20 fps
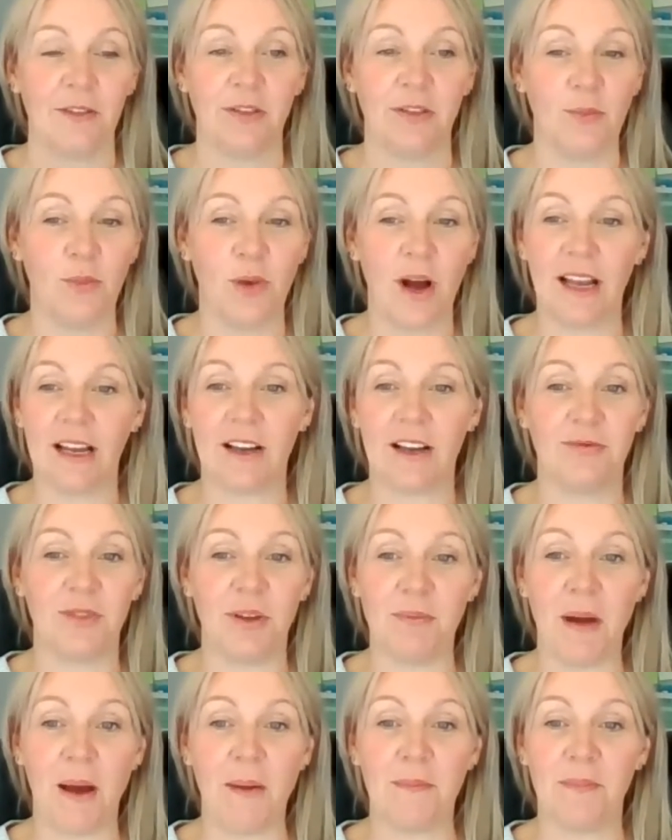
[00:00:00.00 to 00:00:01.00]
From when I can
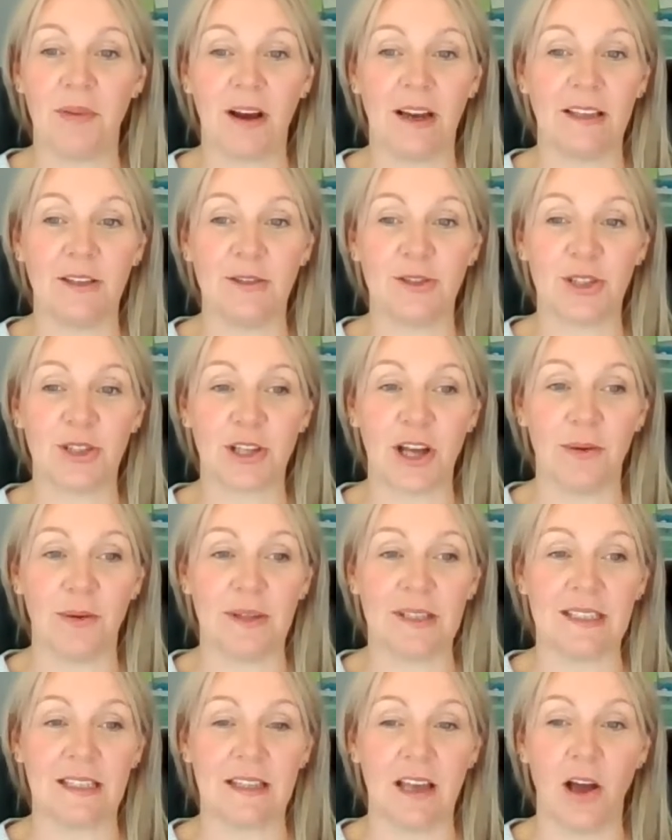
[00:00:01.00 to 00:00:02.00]
remember, I used to go
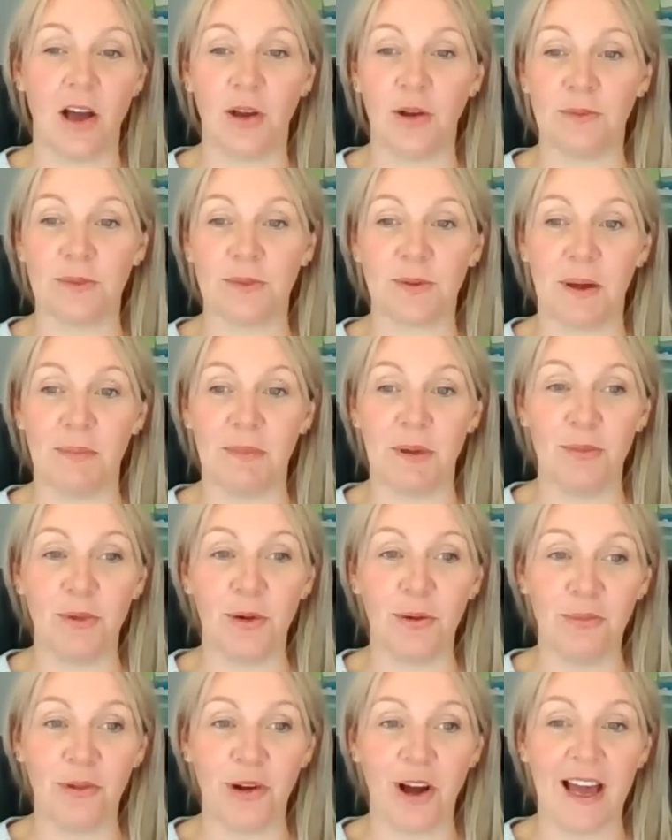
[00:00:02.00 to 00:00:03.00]
into the homes where my
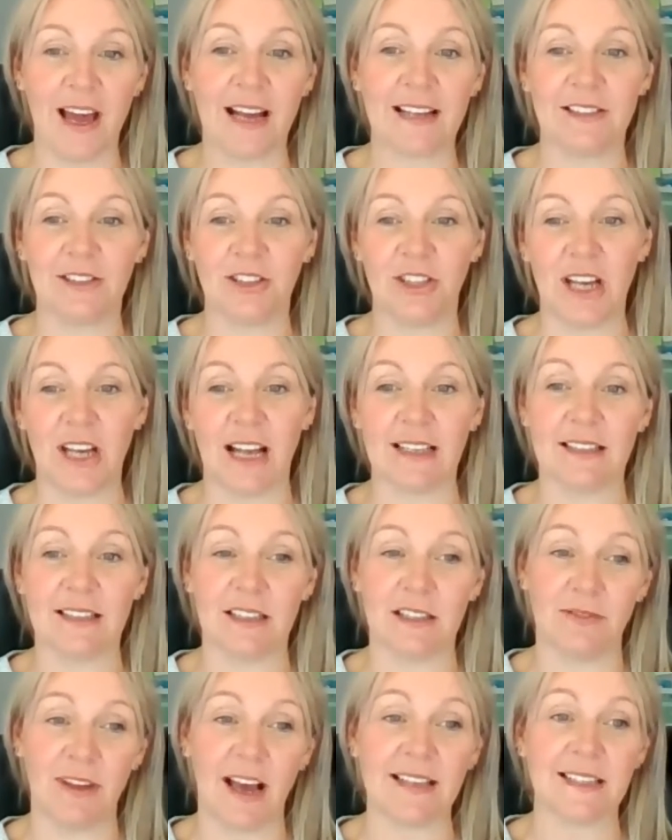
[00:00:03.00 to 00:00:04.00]
mum worked and chat to
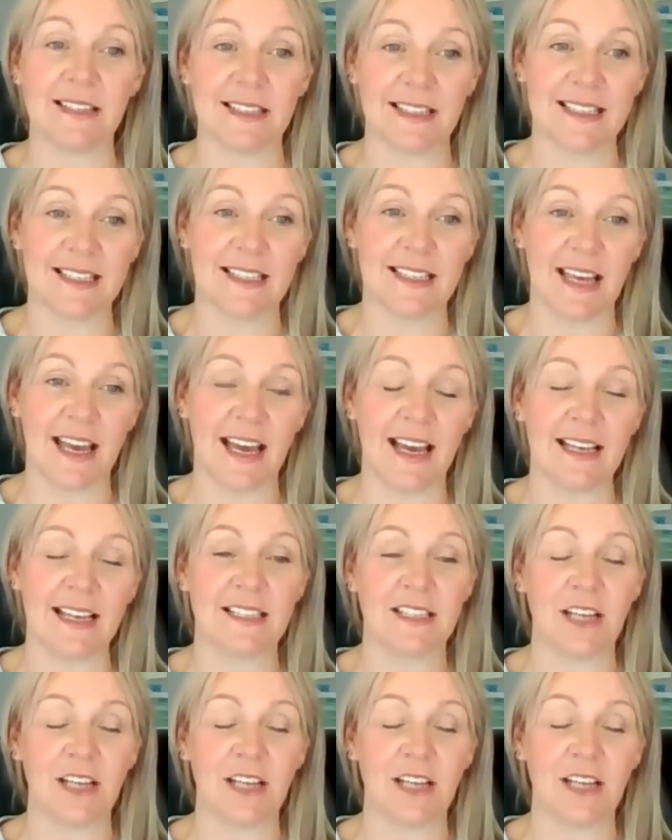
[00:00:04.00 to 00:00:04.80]
the residents there.